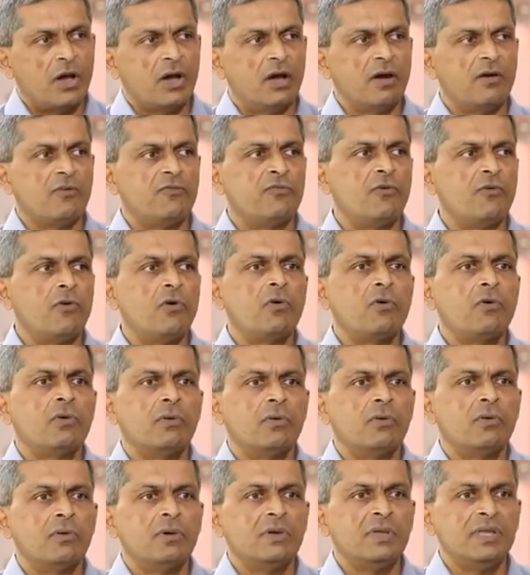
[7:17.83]
uh, for
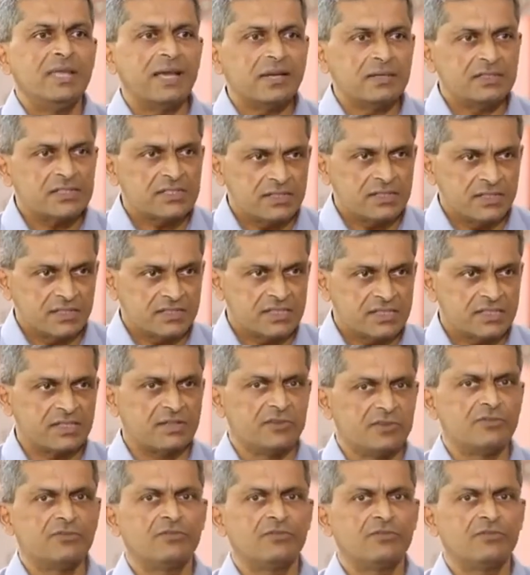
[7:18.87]
youngsters,